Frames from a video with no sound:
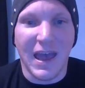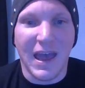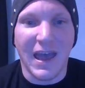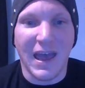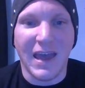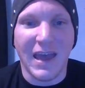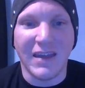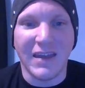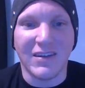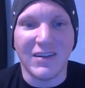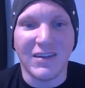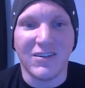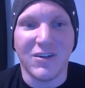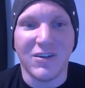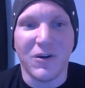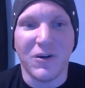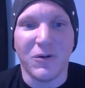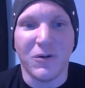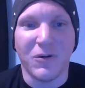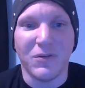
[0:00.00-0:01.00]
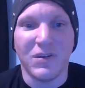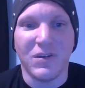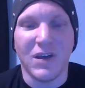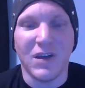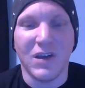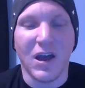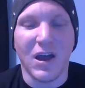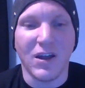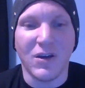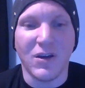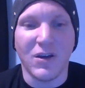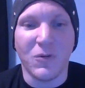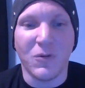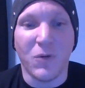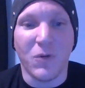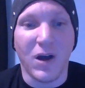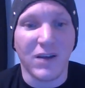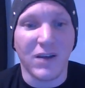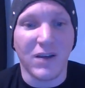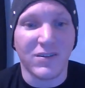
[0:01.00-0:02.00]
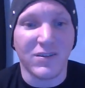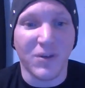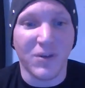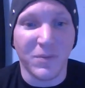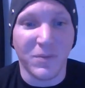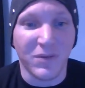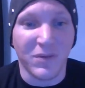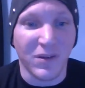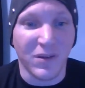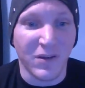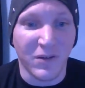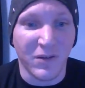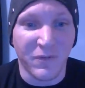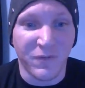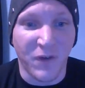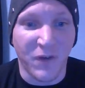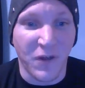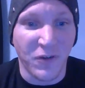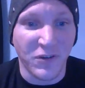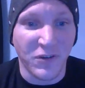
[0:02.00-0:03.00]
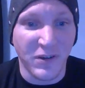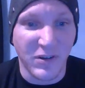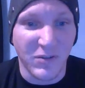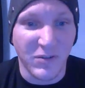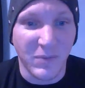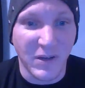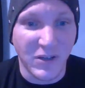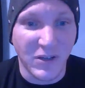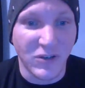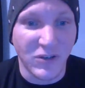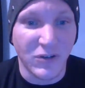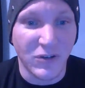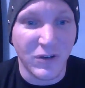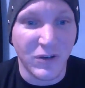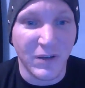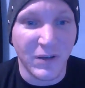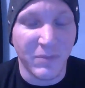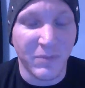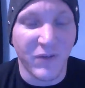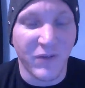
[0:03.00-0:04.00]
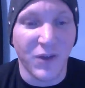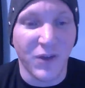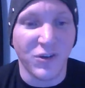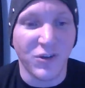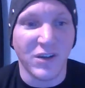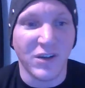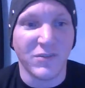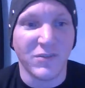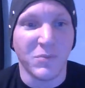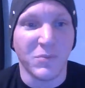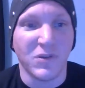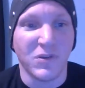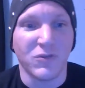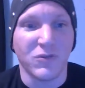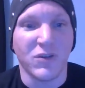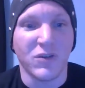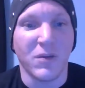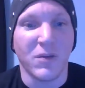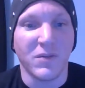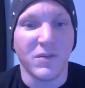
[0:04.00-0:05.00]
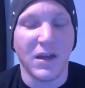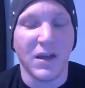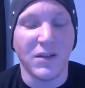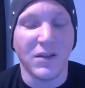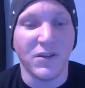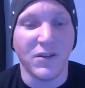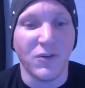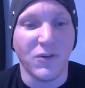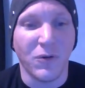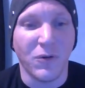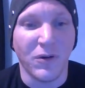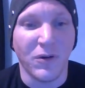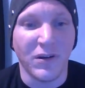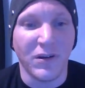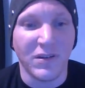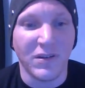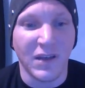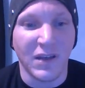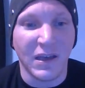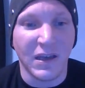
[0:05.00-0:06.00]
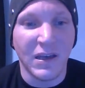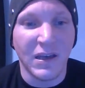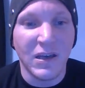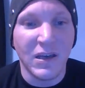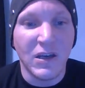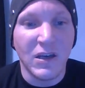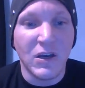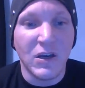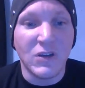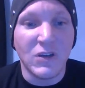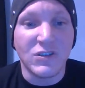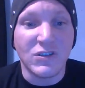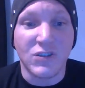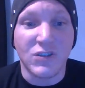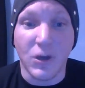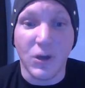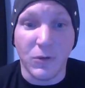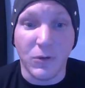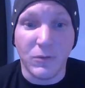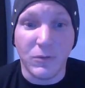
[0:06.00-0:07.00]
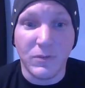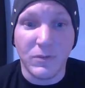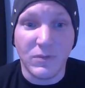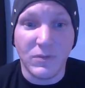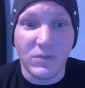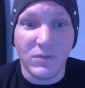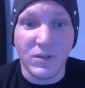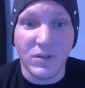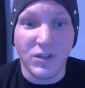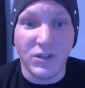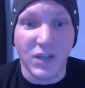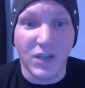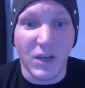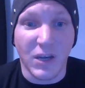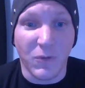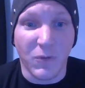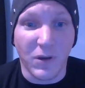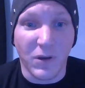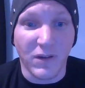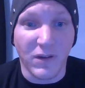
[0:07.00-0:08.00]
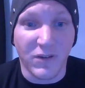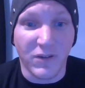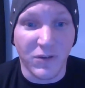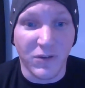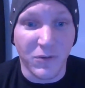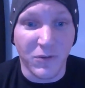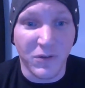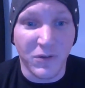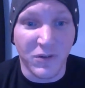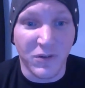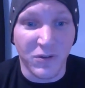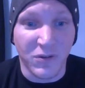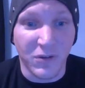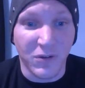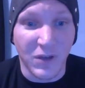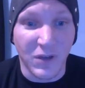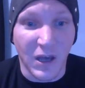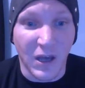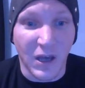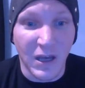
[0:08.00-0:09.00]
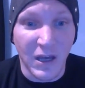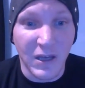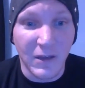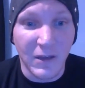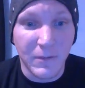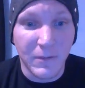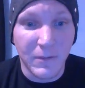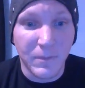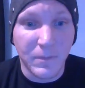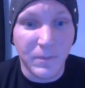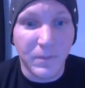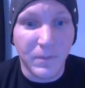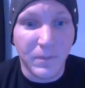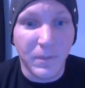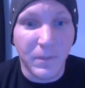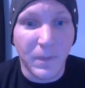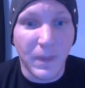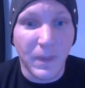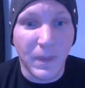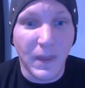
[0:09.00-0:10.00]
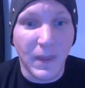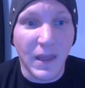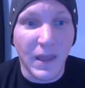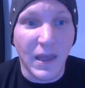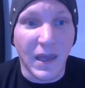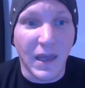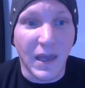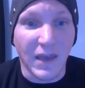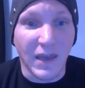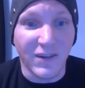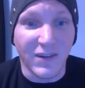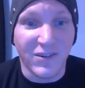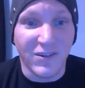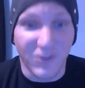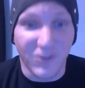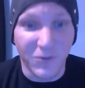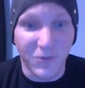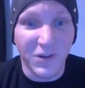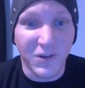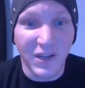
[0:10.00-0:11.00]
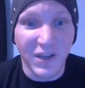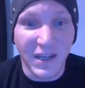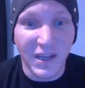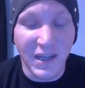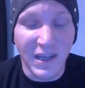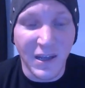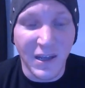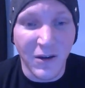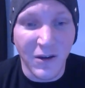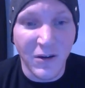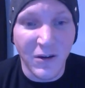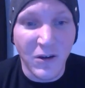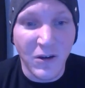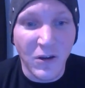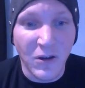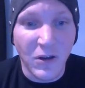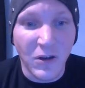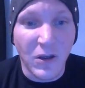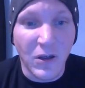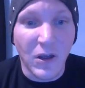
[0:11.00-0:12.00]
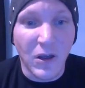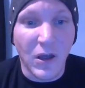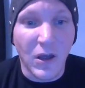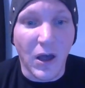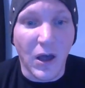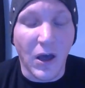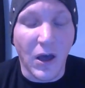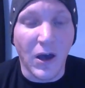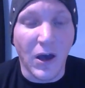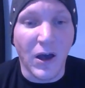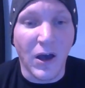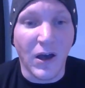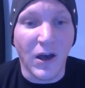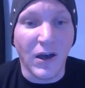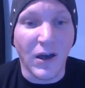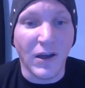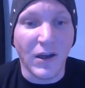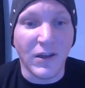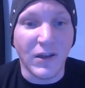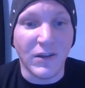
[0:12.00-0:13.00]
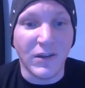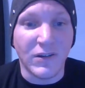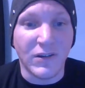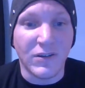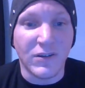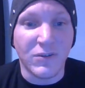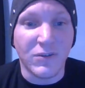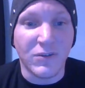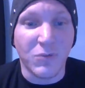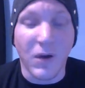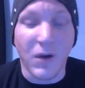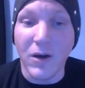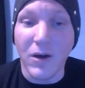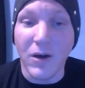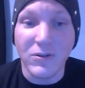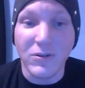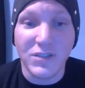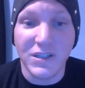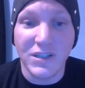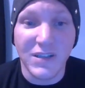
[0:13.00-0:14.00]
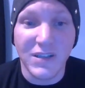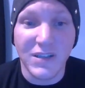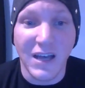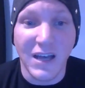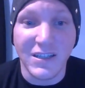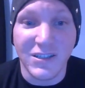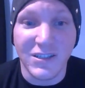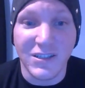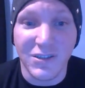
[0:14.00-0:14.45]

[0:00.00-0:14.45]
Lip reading: And so Deanna walks up to Father James Mitchell, and Father James Mitchell comes out of the door, and he's like, "So, did you get rid of Sue Young? Is Susie in there?" Well, she's not